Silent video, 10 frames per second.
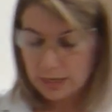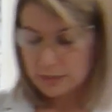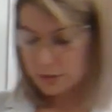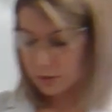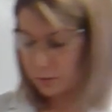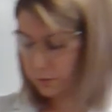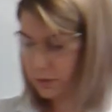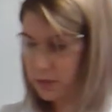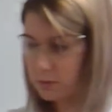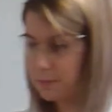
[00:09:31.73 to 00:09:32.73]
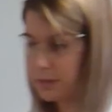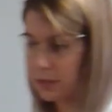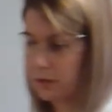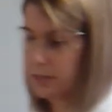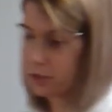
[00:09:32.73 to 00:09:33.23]
So this would be
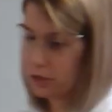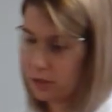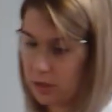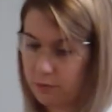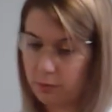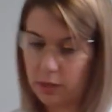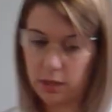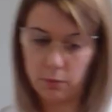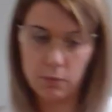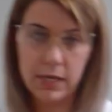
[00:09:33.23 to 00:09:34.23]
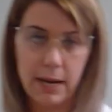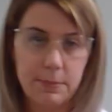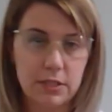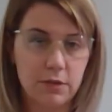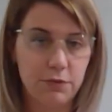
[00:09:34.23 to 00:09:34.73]
the question of, well, what
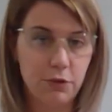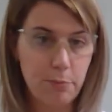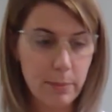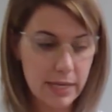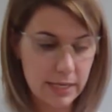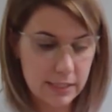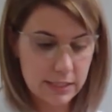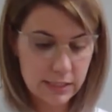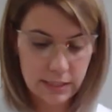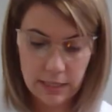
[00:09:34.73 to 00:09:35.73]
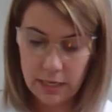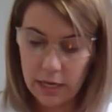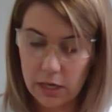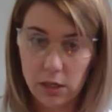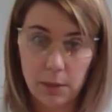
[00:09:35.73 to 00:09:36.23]
happens if you mix
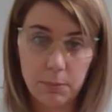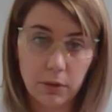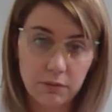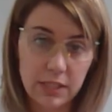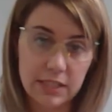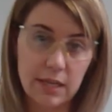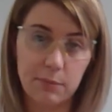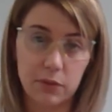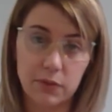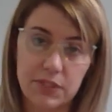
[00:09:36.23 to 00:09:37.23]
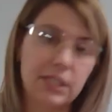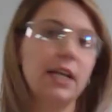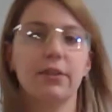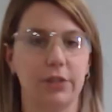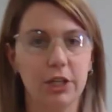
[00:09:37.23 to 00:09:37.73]
a couple of these chemicals
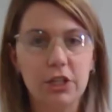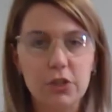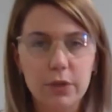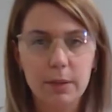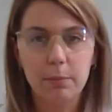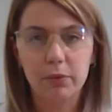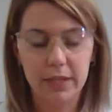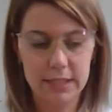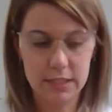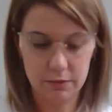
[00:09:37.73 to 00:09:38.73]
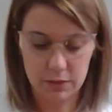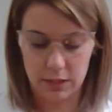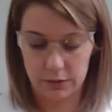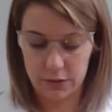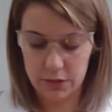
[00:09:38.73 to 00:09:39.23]
together? Can you get blends of
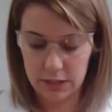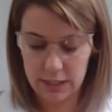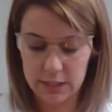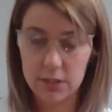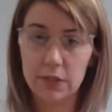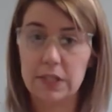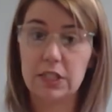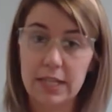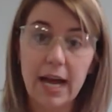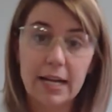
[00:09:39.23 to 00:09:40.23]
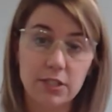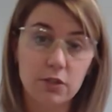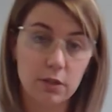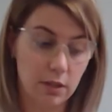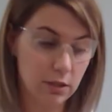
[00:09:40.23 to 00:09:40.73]
colors? And the answer is yes,
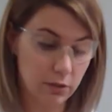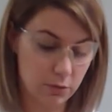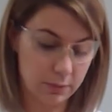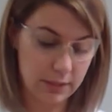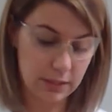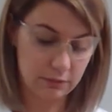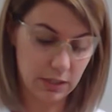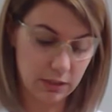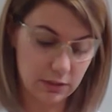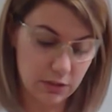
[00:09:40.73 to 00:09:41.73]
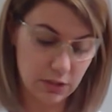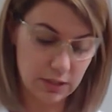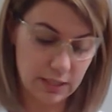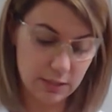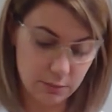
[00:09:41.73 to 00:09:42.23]
you can get those blends of colors,
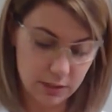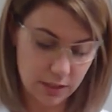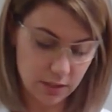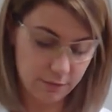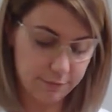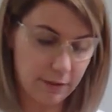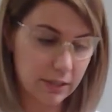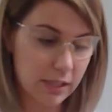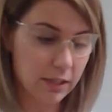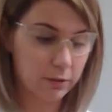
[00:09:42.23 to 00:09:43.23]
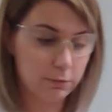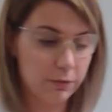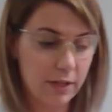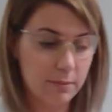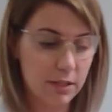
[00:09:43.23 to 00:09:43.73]
and that's what these funky colored
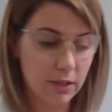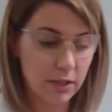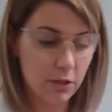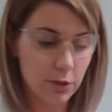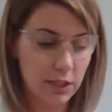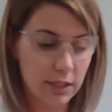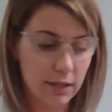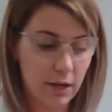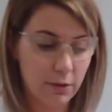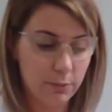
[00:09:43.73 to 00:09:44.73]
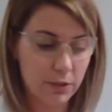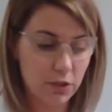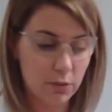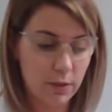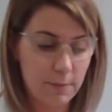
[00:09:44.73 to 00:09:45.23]
flames are that you can get at a hardware
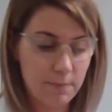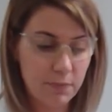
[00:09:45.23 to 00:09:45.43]
store.